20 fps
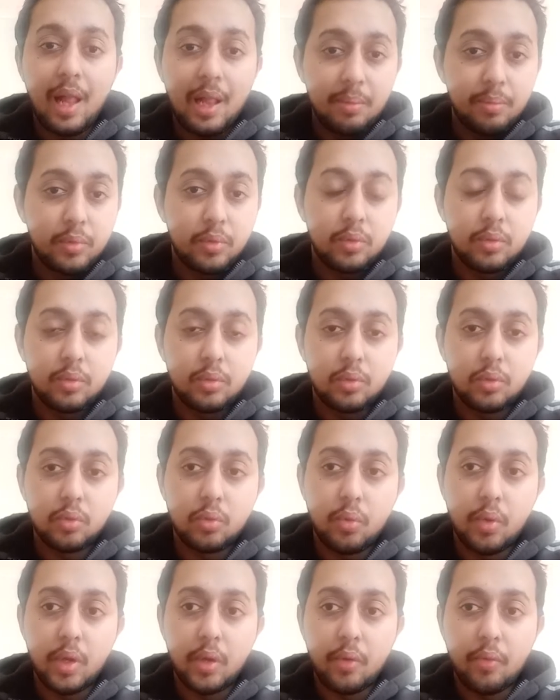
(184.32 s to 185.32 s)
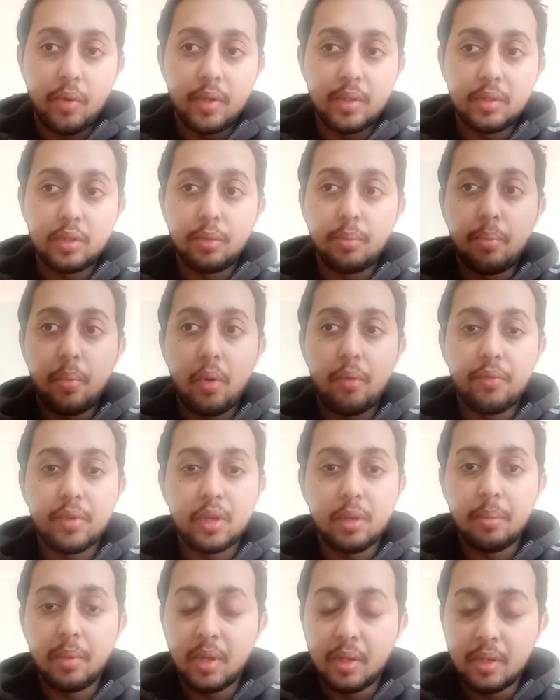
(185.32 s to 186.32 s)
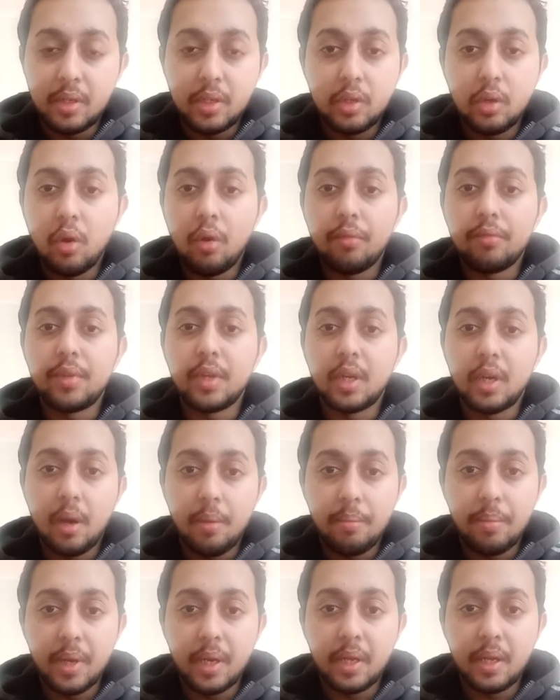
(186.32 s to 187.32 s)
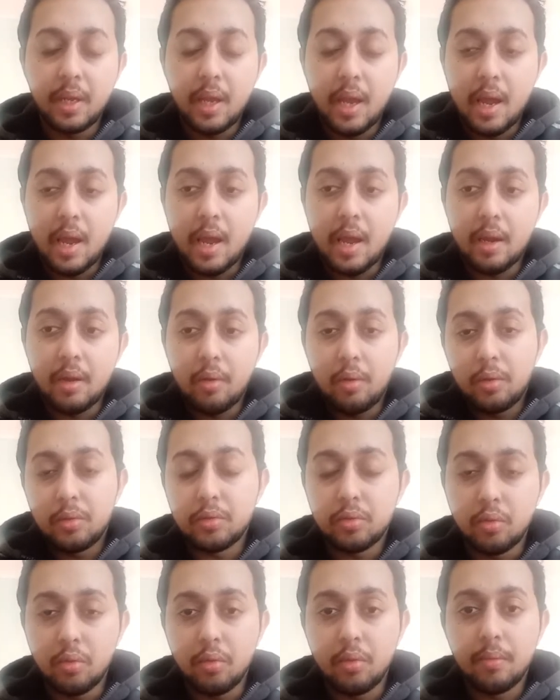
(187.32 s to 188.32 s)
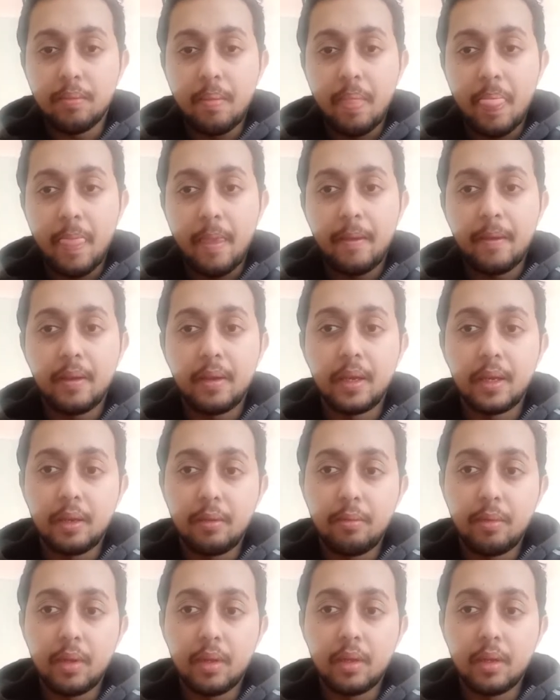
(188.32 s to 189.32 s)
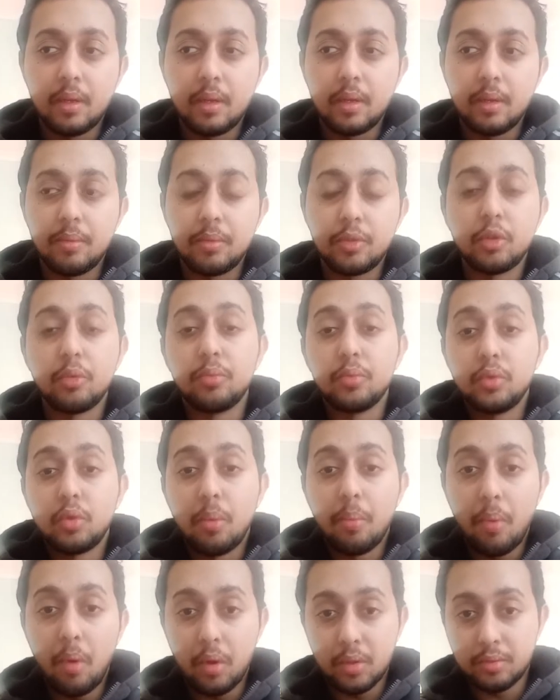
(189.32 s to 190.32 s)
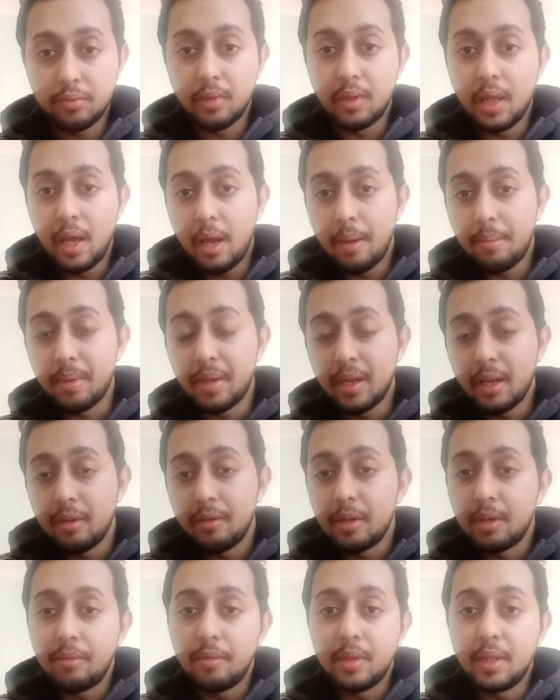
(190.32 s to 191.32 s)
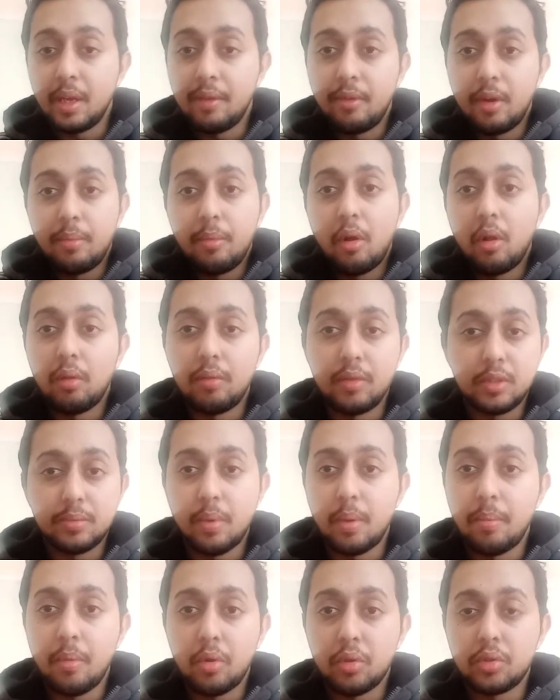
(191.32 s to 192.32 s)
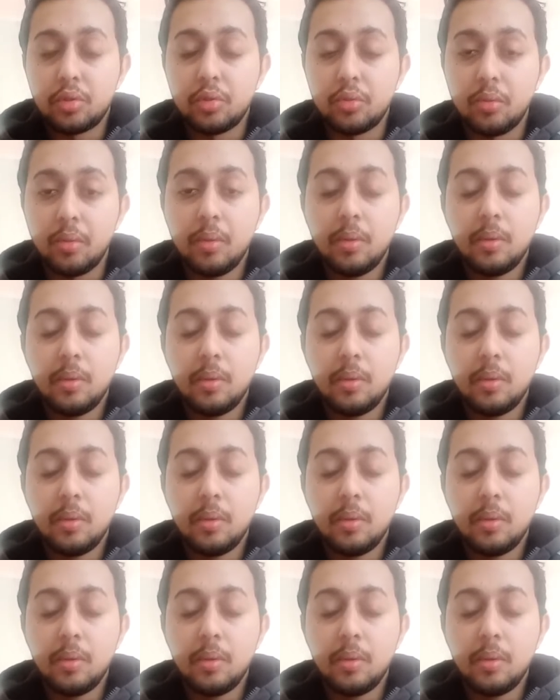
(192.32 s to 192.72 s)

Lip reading: help to increase the profitability of the company, and also it will your boss will happy, and they will always promote you.